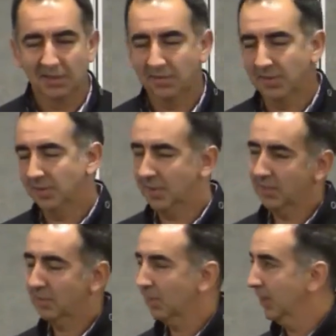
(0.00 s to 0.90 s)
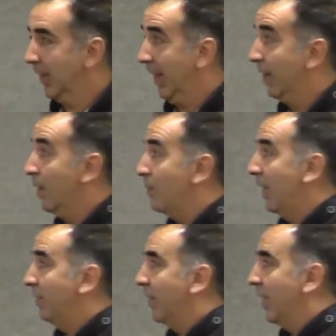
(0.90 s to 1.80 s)
fix that? That's the one thing I hate.
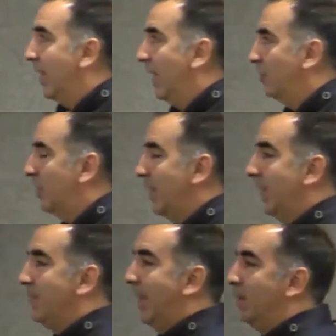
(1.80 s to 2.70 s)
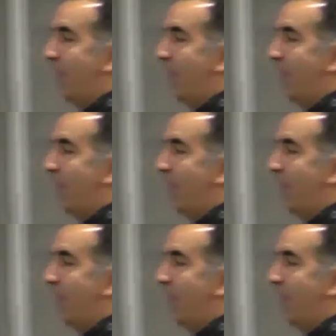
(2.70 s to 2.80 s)
But if somebody can make up